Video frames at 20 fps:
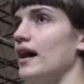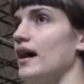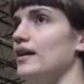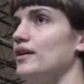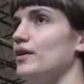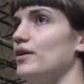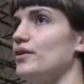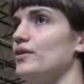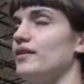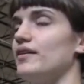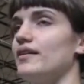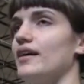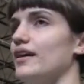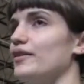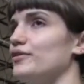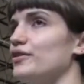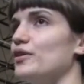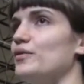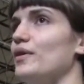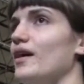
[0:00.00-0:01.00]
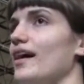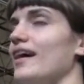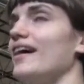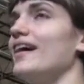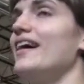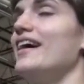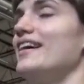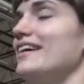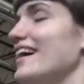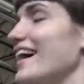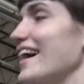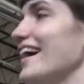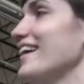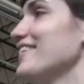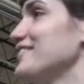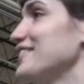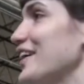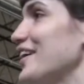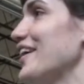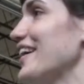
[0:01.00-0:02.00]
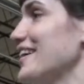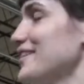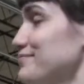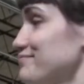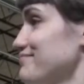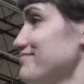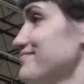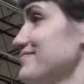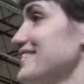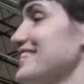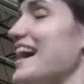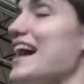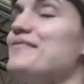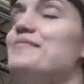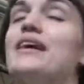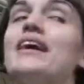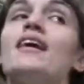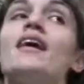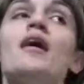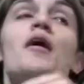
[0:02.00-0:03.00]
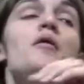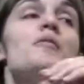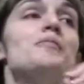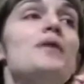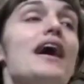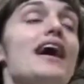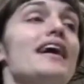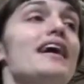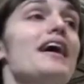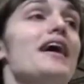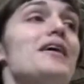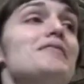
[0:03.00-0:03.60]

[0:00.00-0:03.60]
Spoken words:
I don't know why. Yeah, got me. But